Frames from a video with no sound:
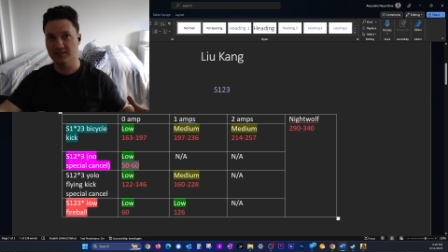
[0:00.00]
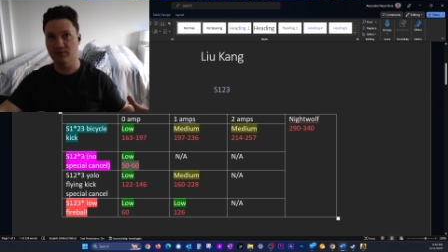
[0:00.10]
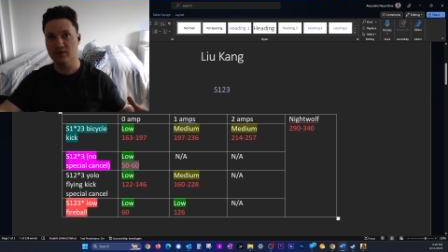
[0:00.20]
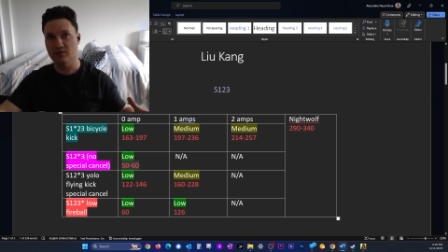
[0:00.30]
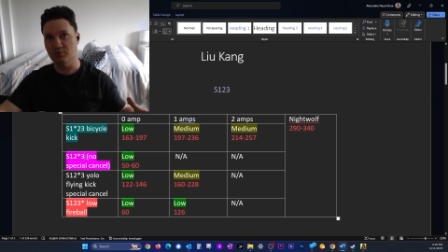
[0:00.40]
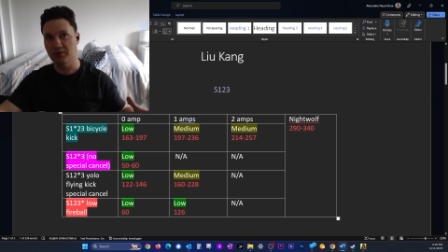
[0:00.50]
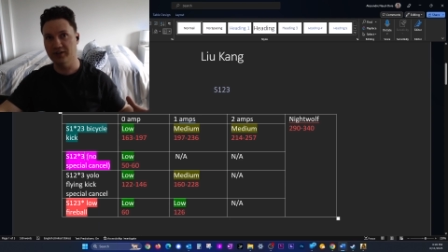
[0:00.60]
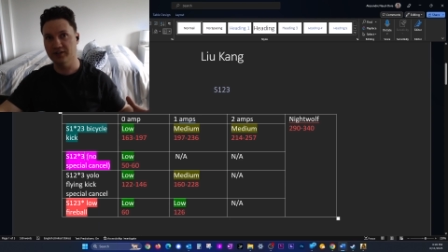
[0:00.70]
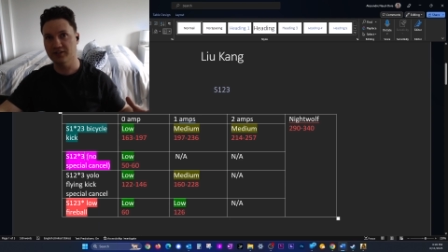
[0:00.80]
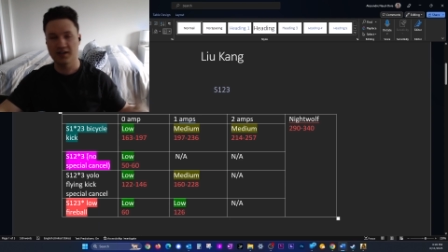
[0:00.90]
full combo
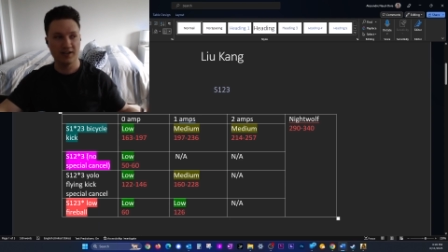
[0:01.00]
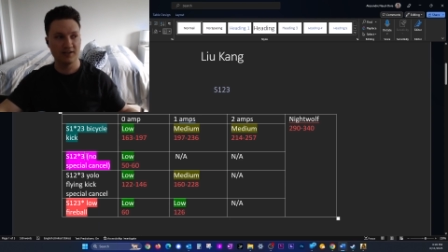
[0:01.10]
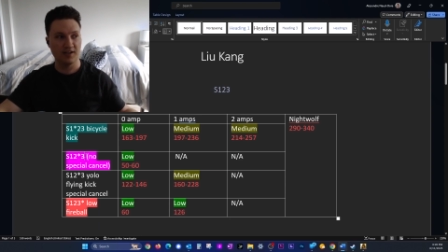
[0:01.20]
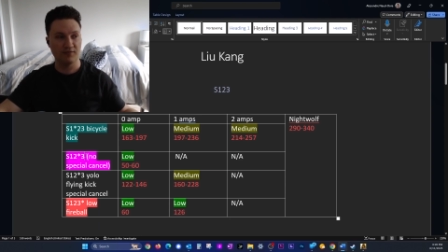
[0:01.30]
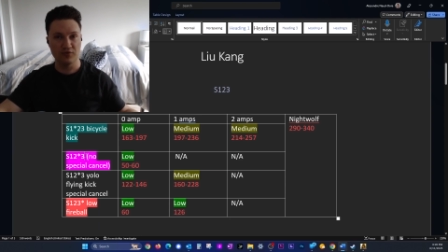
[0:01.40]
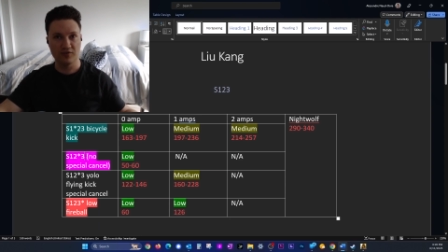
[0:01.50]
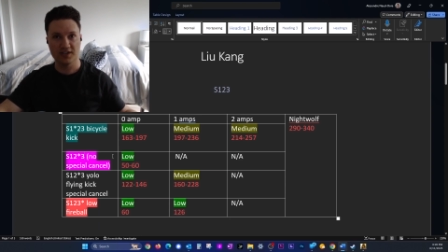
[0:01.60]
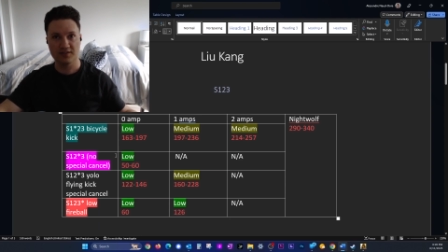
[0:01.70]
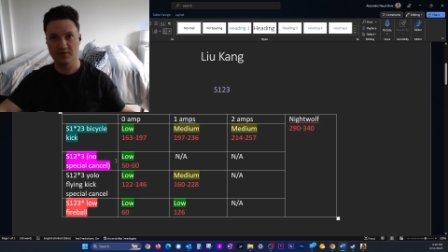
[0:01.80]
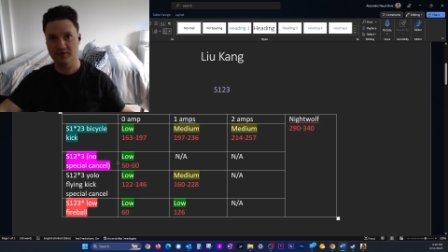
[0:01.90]
punished. And if you
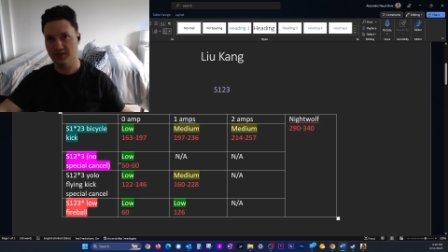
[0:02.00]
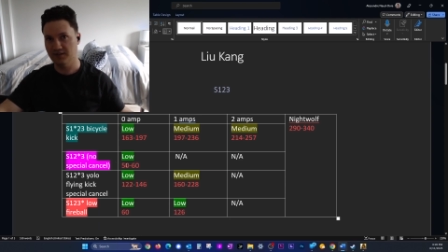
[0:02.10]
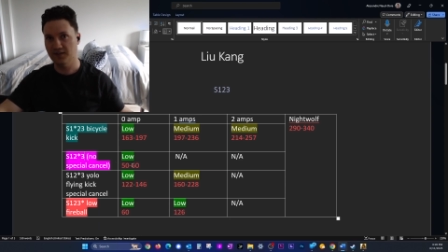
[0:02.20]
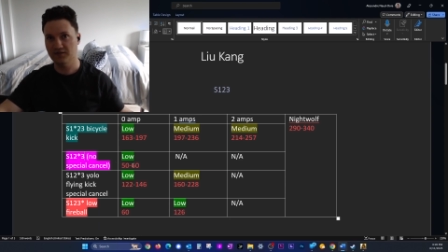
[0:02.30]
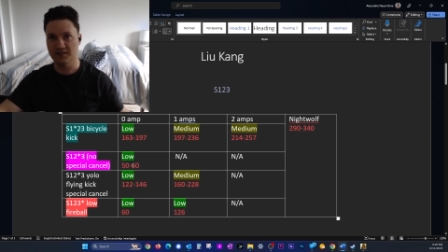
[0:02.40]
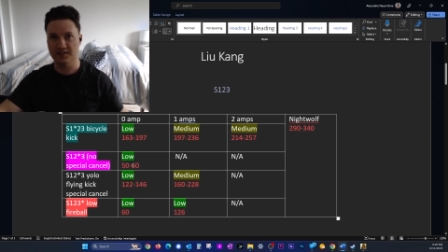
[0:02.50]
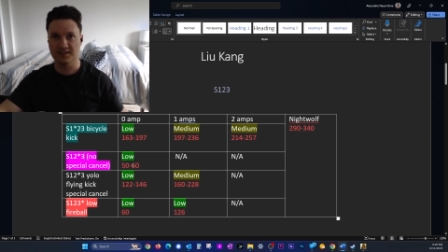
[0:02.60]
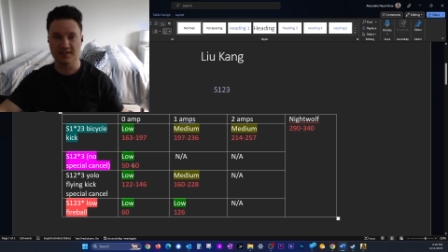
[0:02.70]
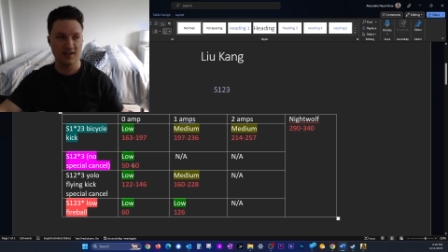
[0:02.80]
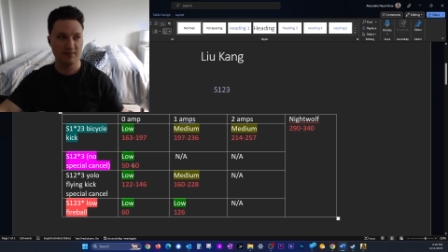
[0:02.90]
guess wrong, you get 50 to
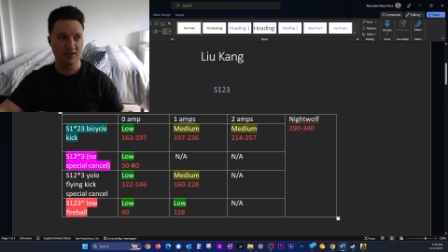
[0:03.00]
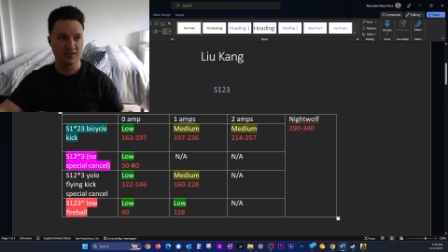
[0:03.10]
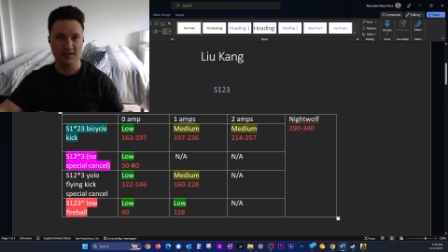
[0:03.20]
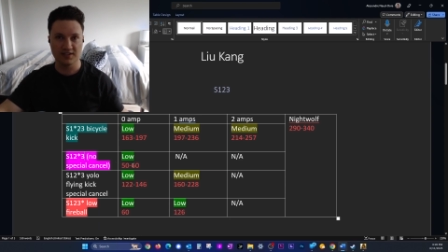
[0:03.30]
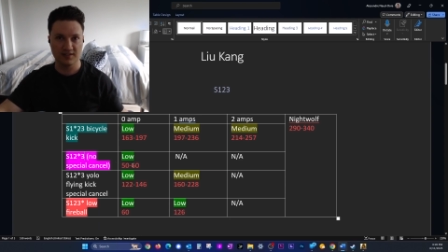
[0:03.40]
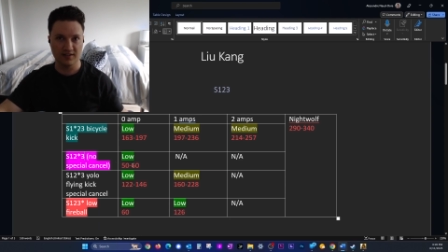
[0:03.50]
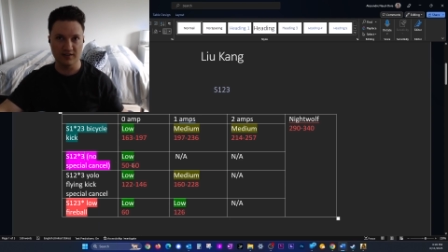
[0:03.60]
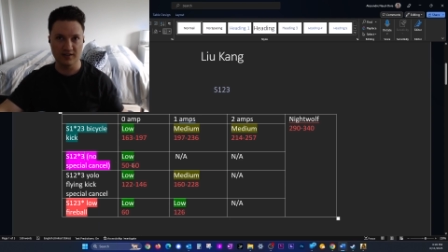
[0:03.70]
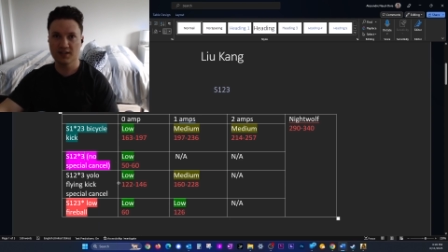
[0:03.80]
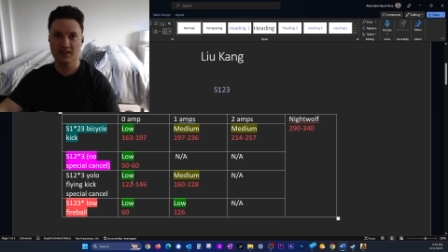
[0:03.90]
60 damage, so that's not a
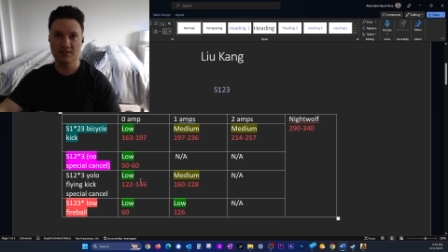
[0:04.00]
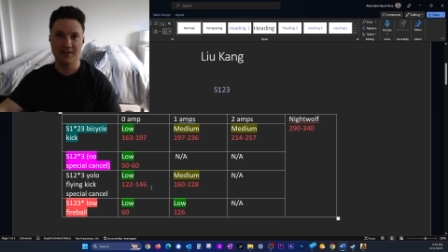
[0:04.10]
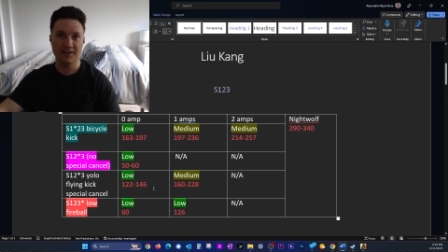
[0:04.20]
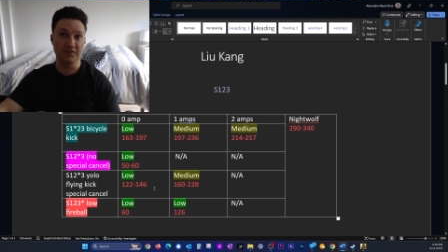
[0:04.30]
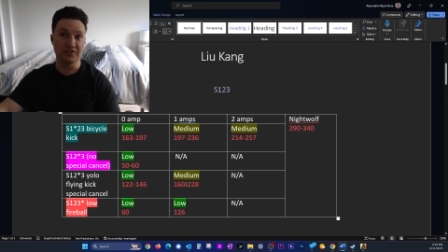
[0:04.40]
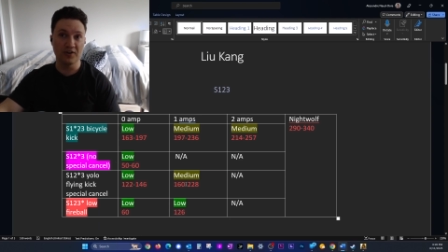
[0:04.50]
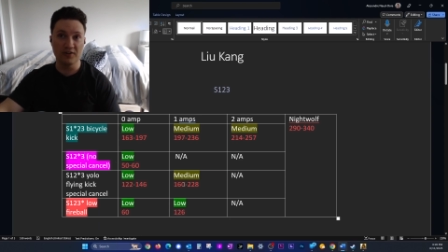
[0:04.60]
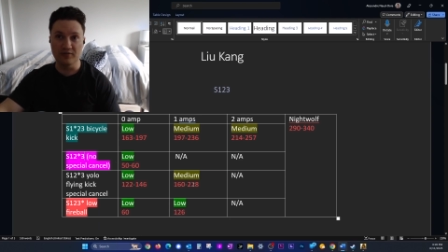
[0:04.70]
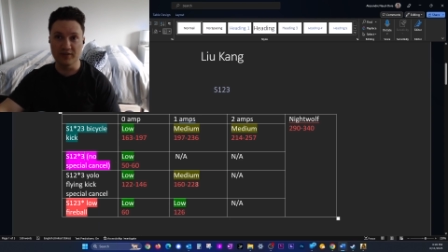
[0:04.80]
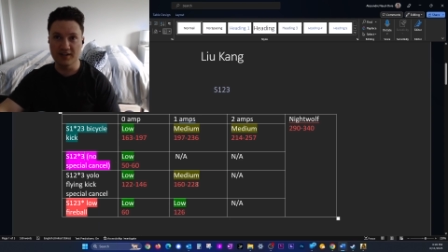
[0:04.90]
lot. He might
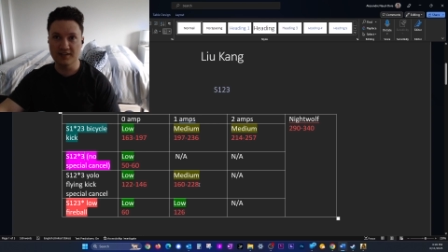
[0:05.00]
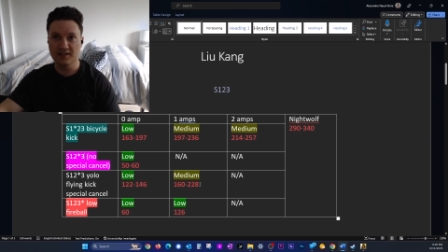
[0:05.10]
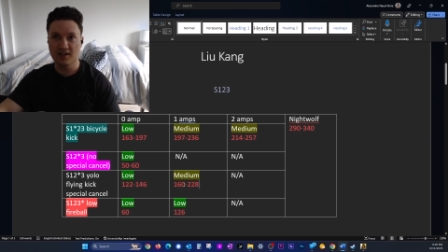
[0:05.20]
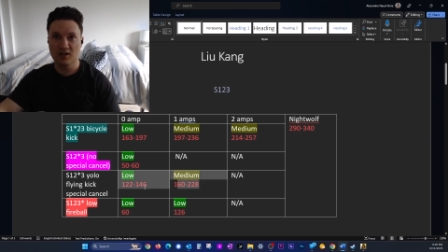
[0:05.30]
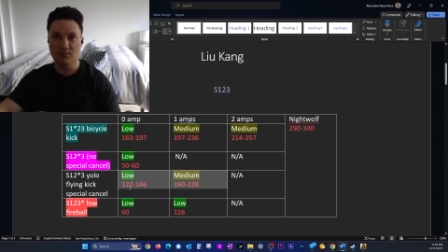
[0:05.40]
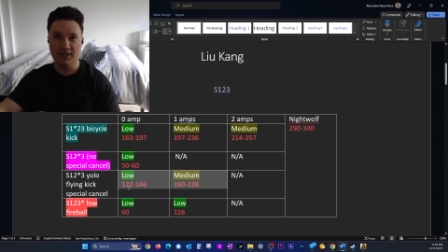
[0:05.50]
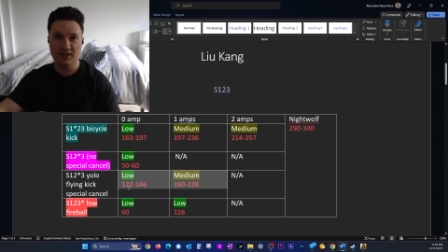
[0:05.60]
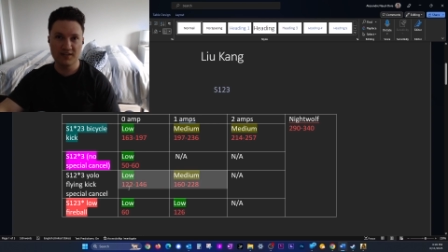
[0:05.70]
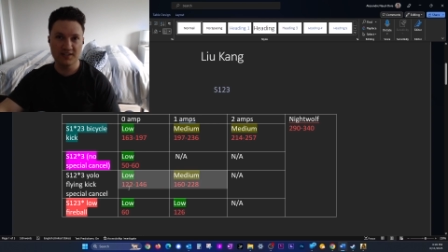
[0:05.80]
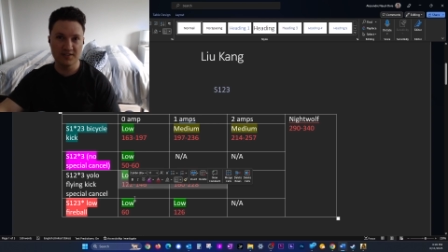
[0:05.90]
YOLO it, but
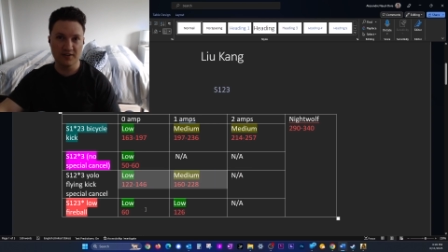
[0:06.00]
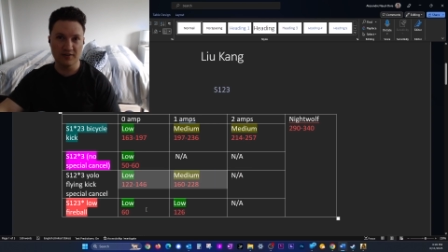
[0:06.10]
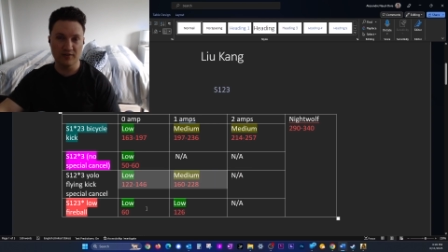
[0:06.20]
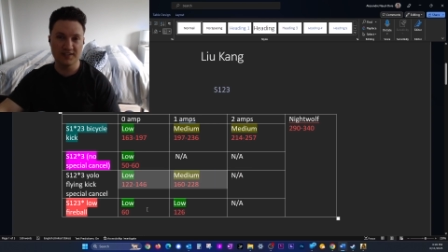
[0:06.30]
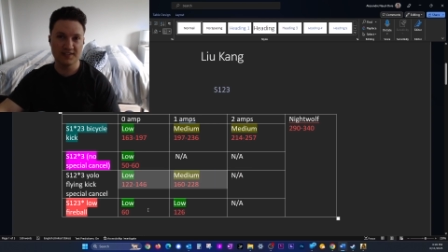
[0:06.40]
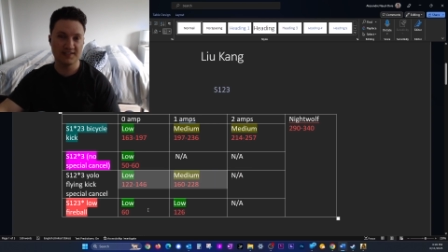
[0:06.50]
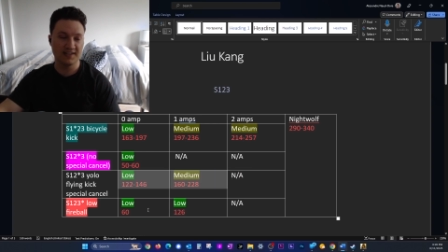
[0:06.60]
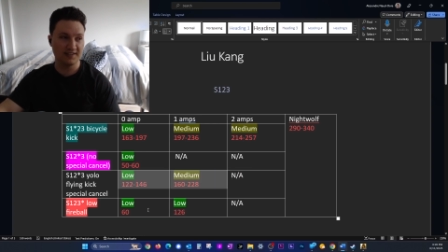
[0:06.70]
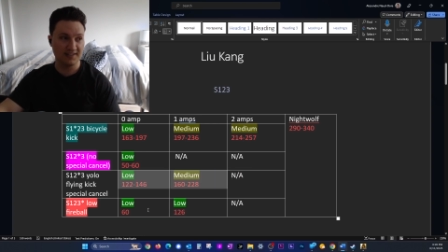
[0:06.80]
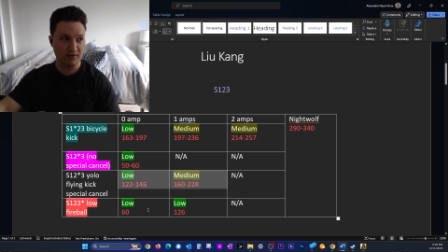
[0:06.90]
even his YOLO, he's
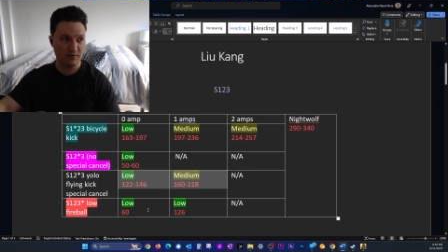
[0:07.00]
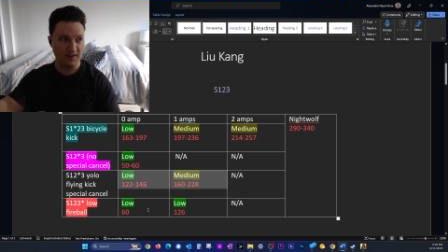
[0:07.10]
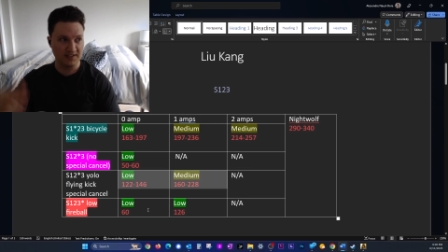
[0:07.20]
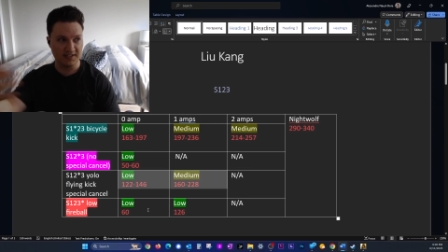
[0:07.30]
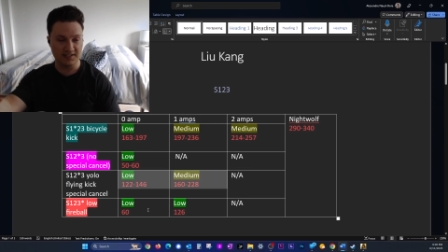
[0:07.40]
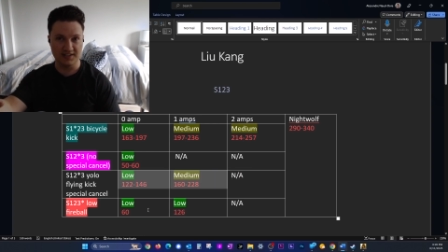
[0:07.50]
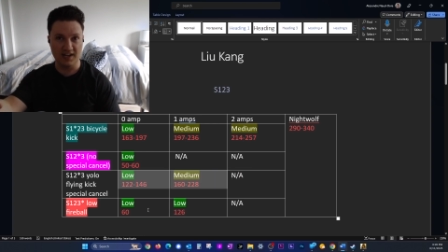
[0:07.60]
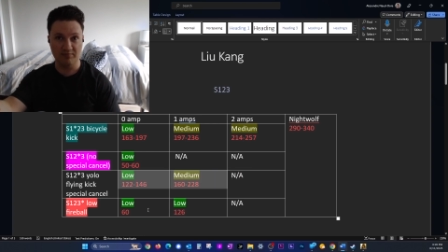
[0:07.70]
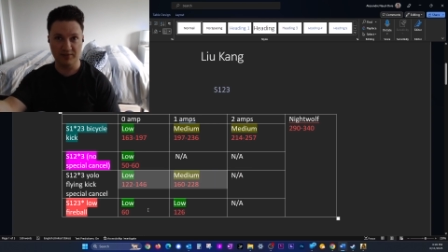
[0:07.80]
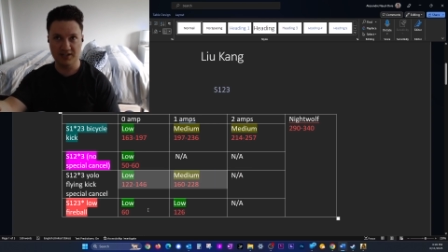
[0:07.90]
sacrificing his
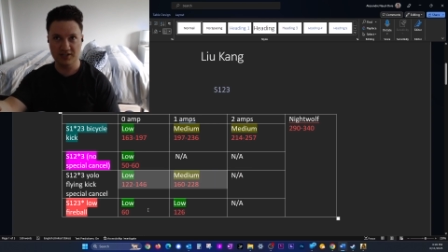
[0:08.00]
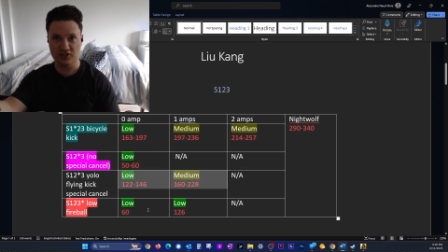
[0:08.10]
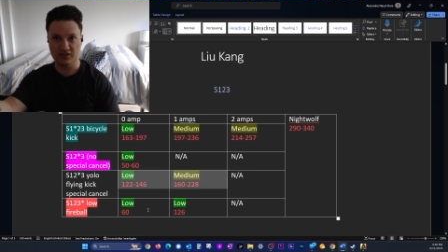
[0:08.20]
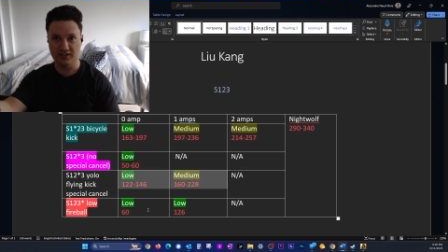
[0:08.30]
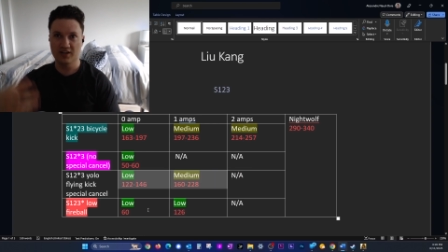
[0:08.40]
life, potentially,